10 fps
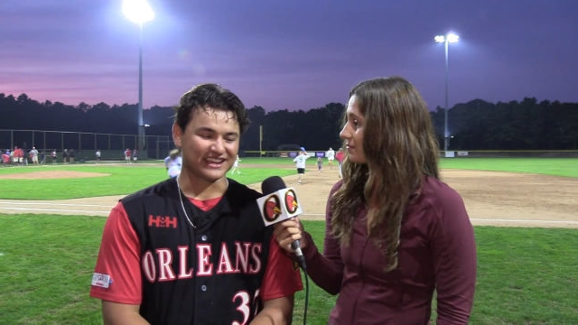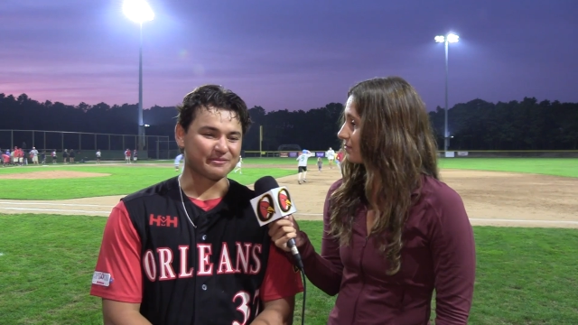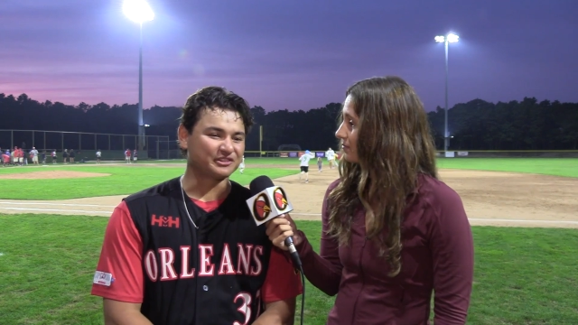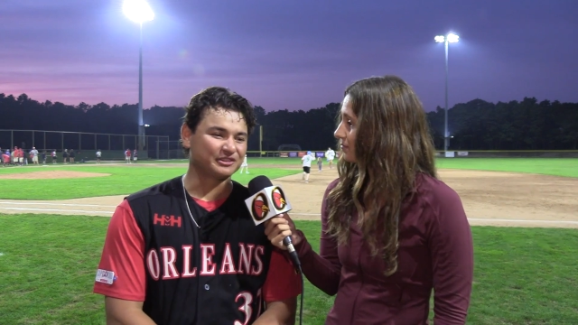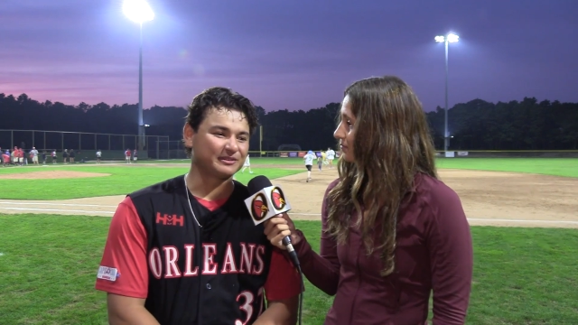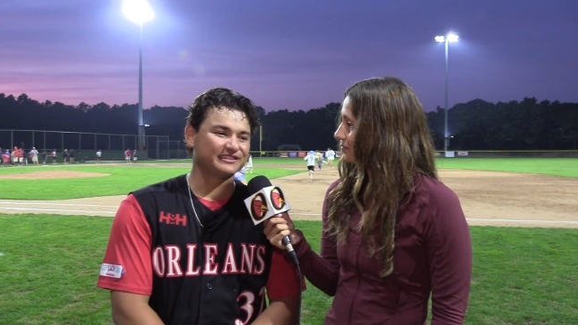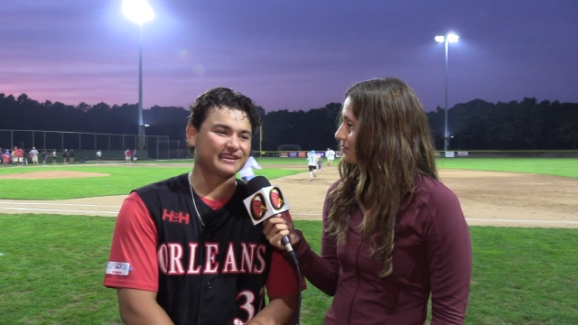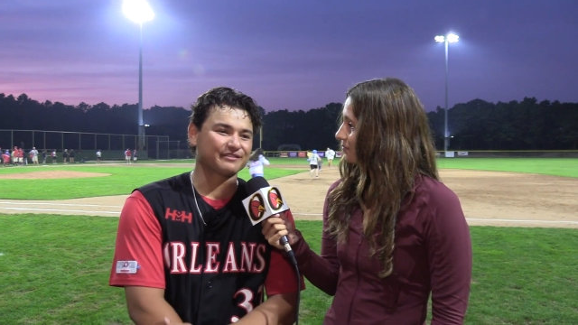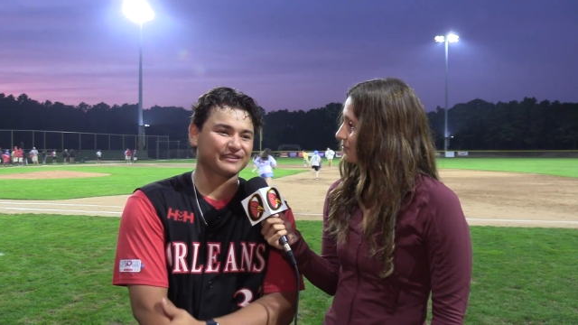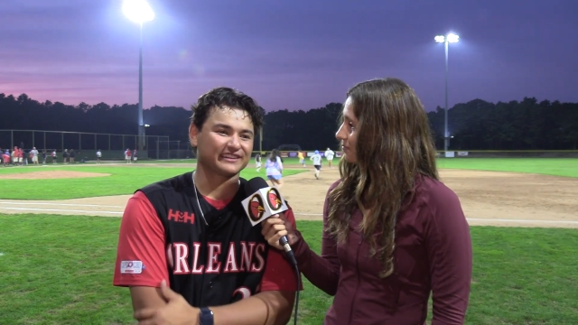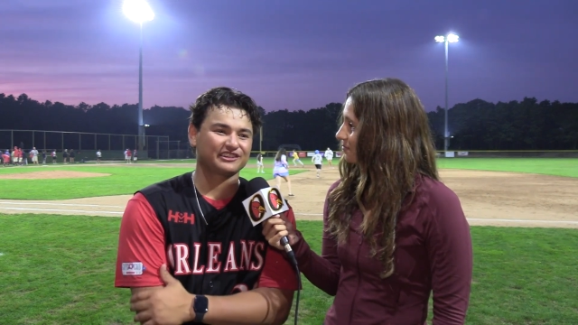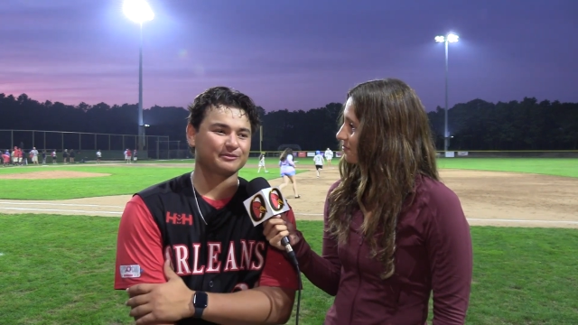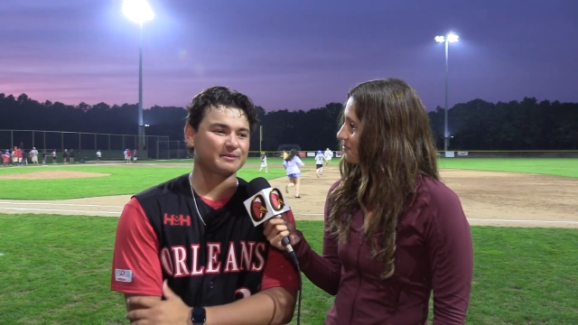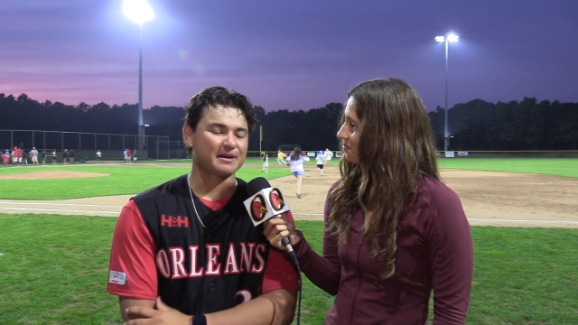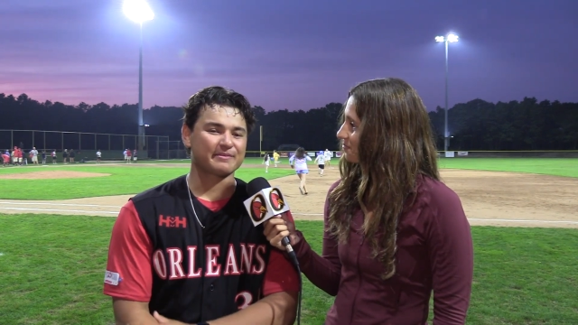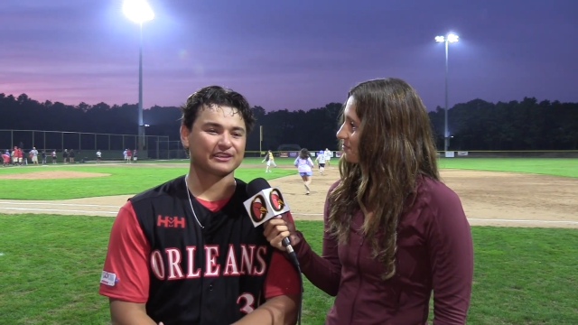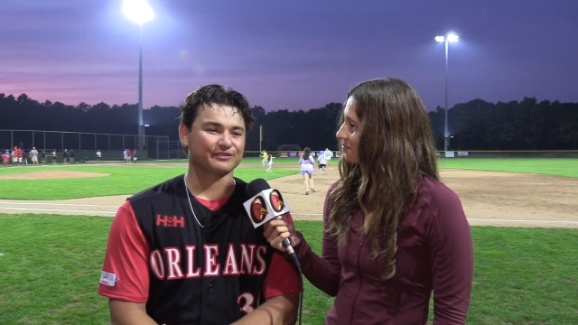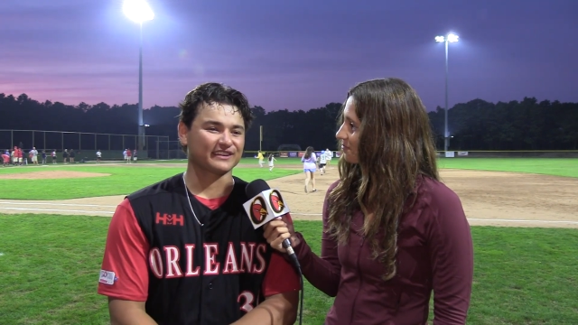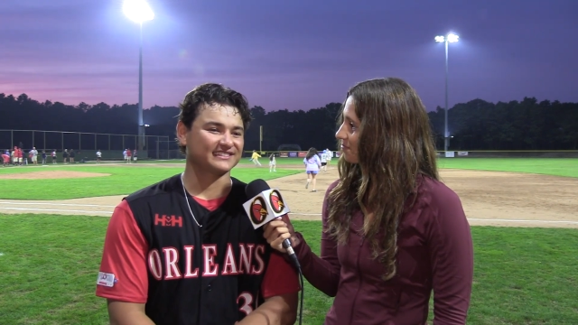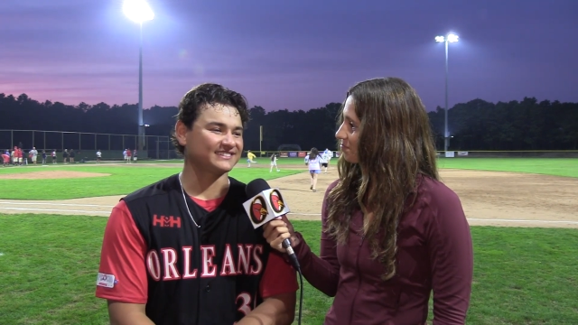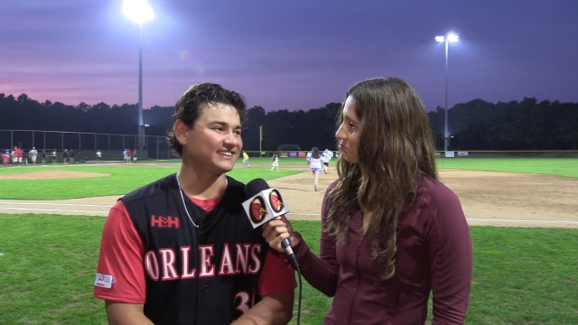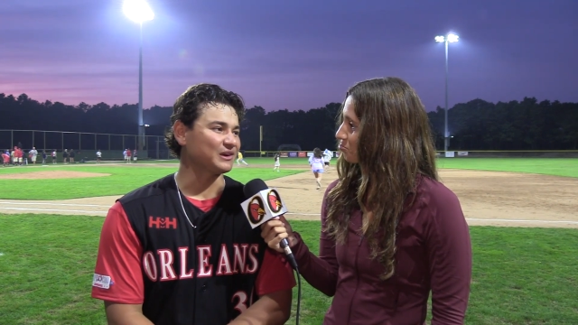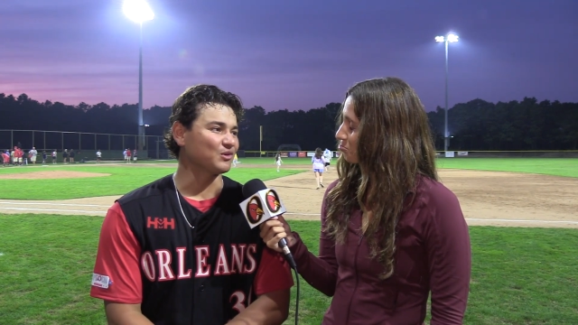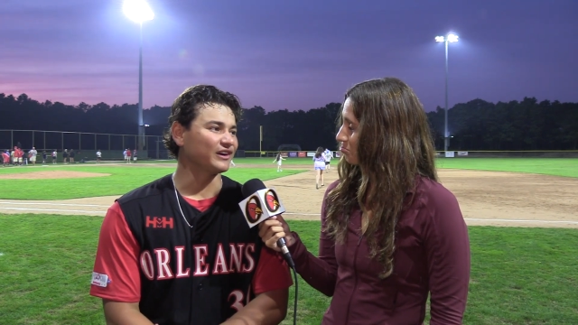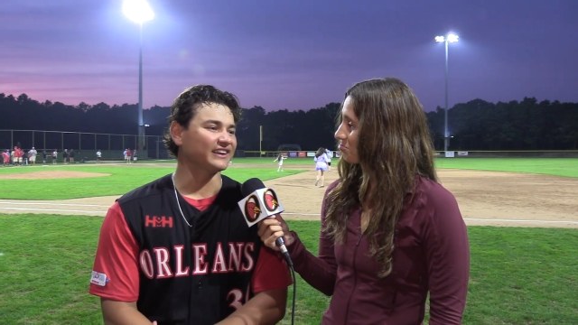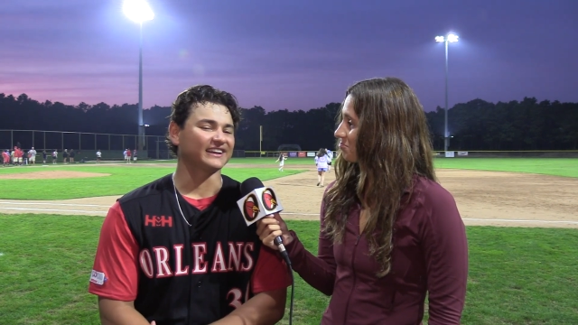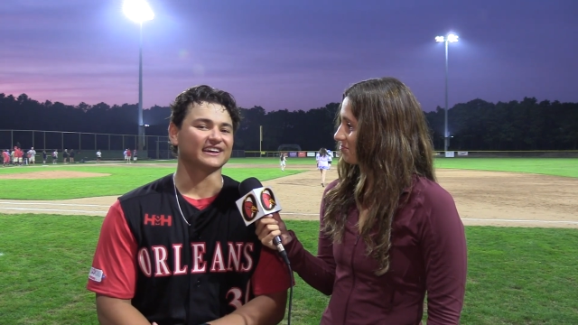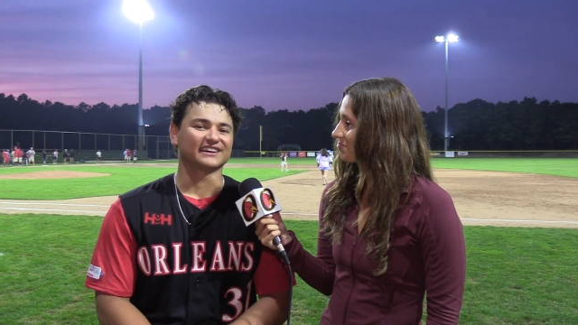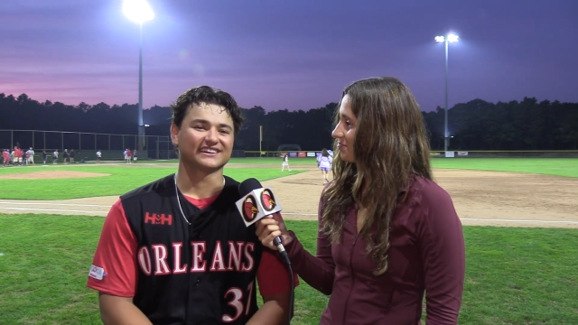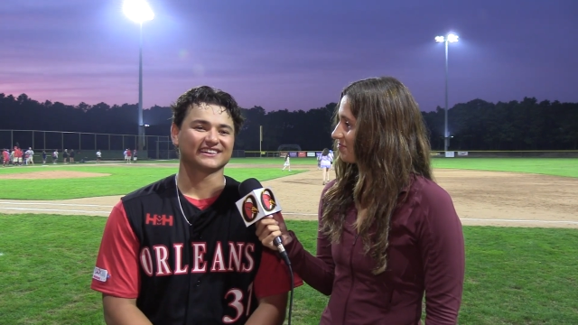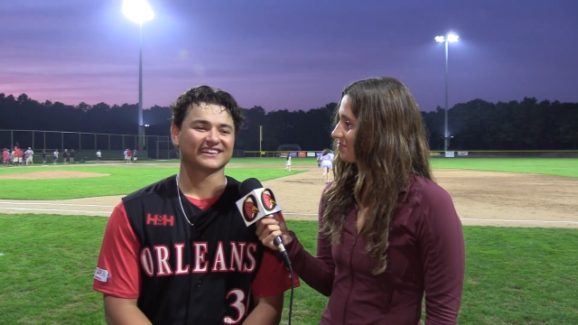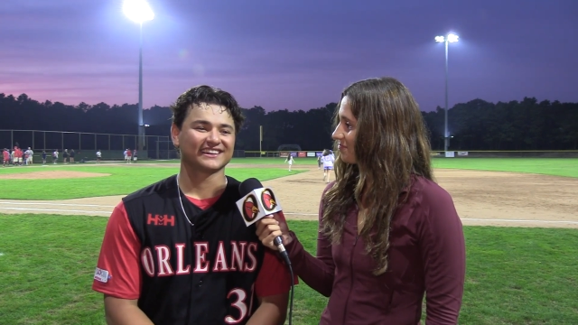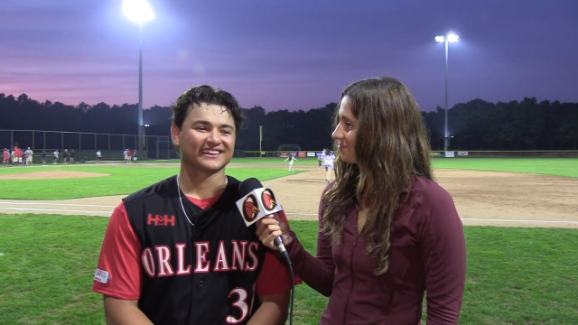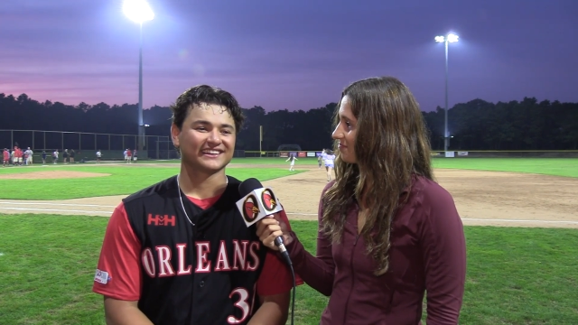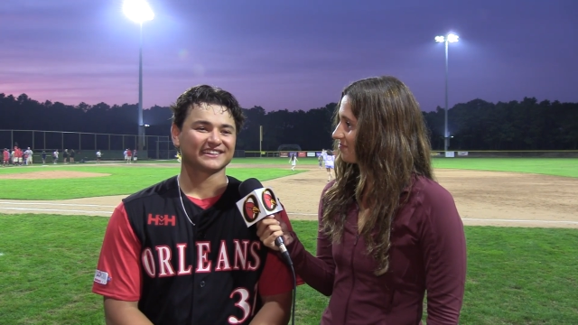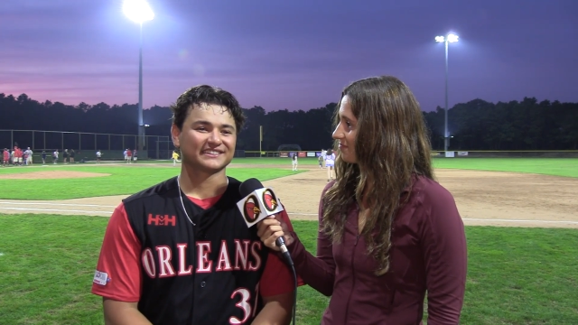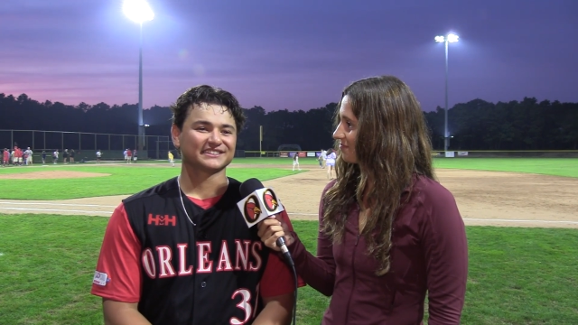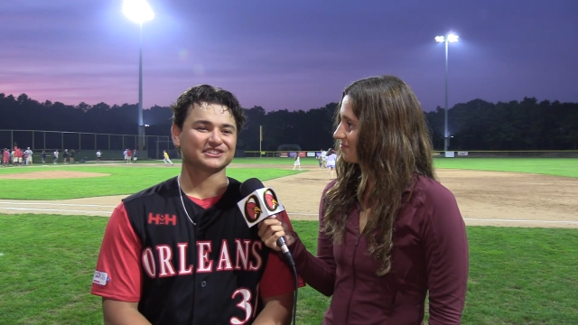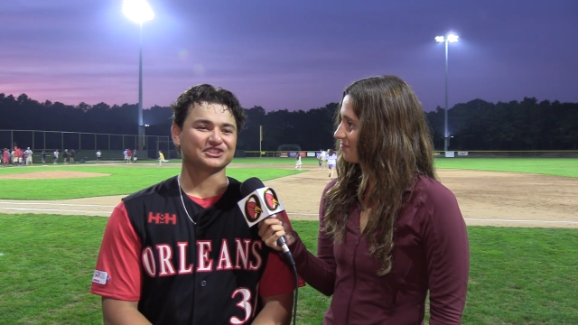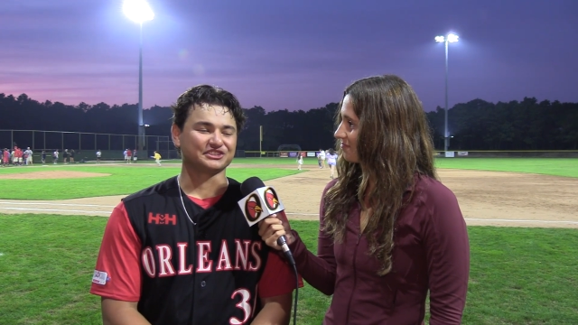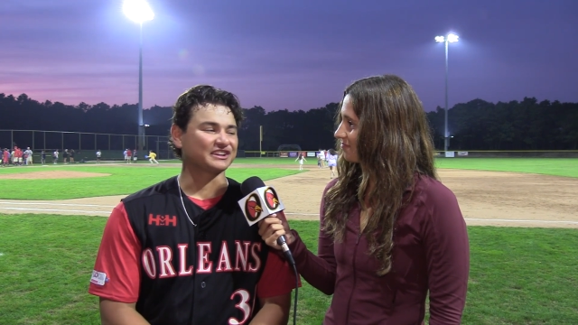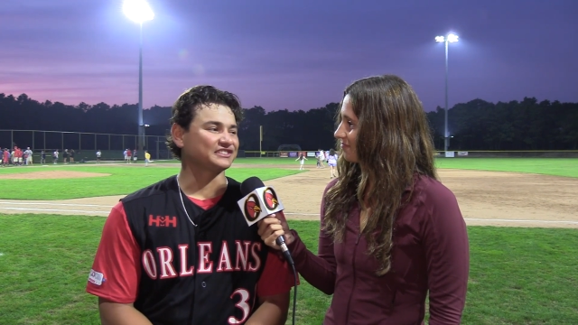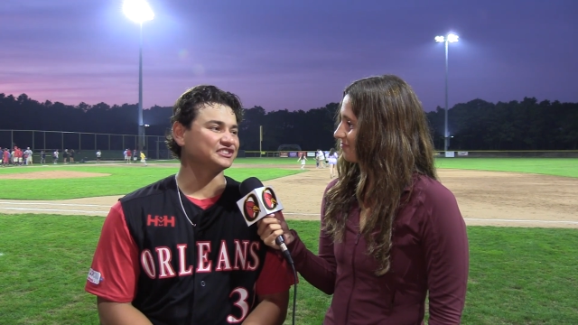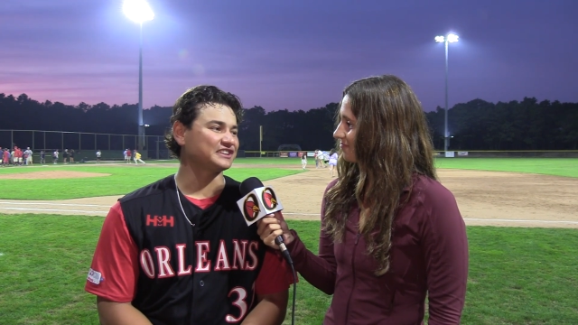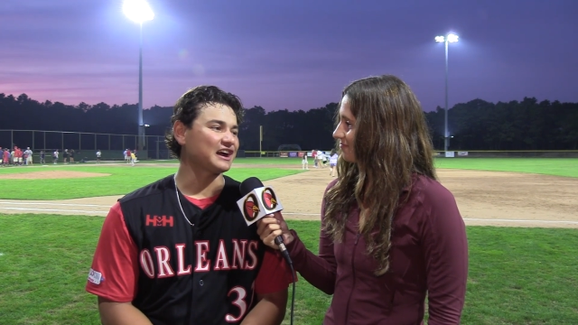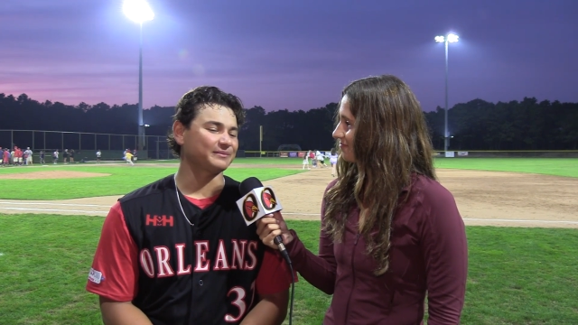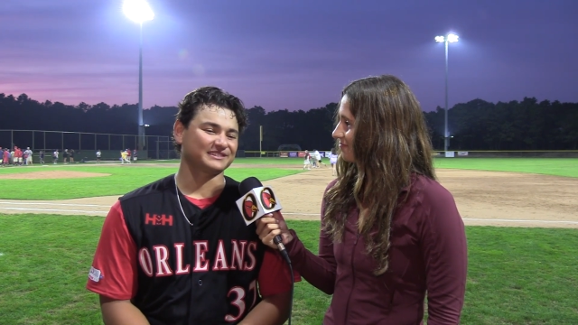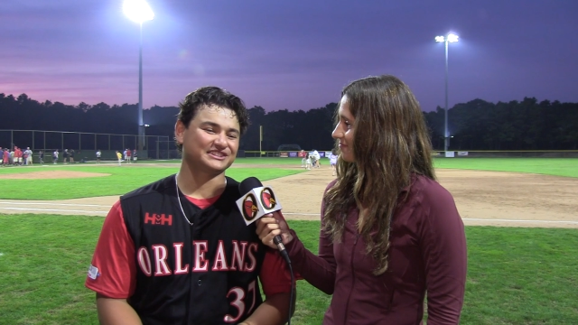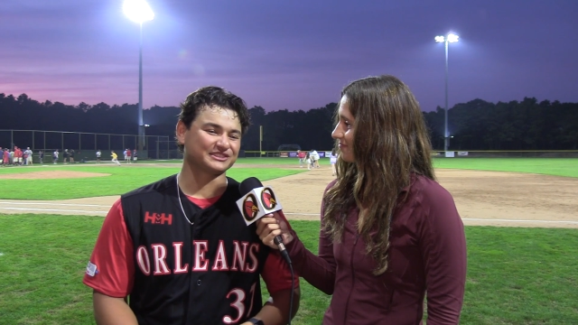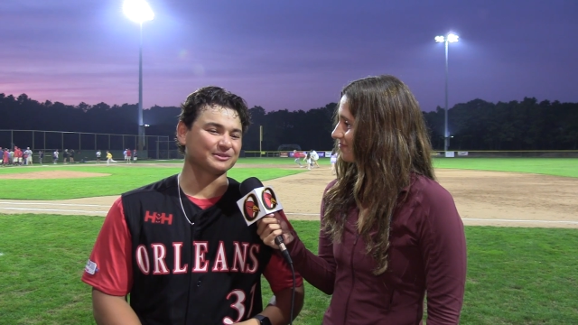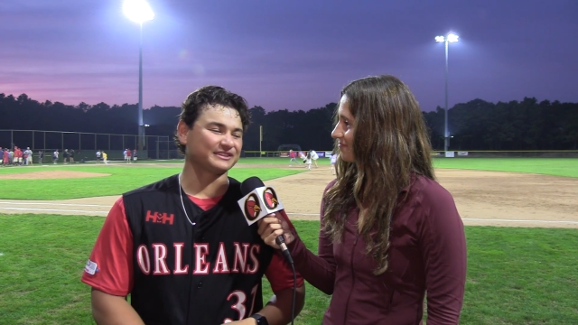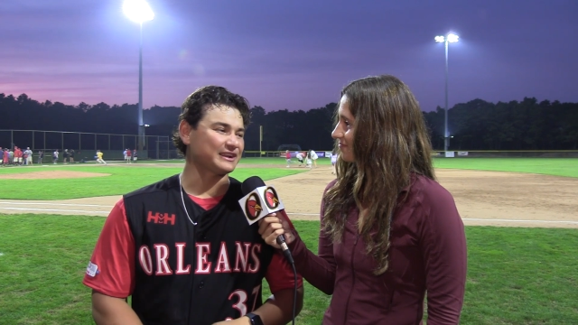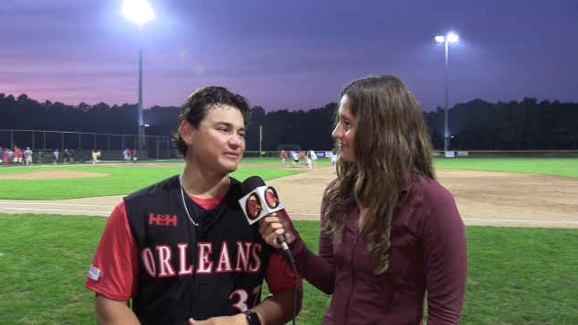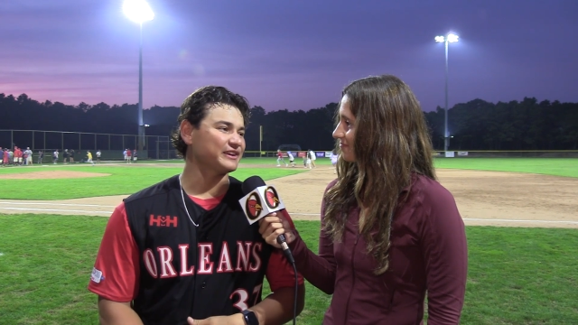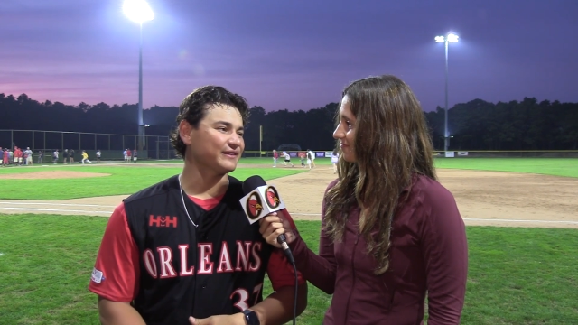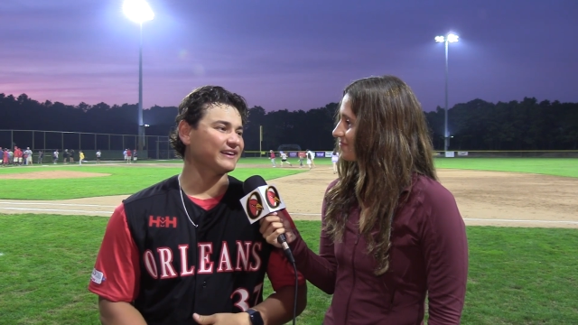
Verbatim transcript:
Speaker 1: I mean, she means everything. She's been my best friend since day one, and uh, she's she's got she's the reason I'm here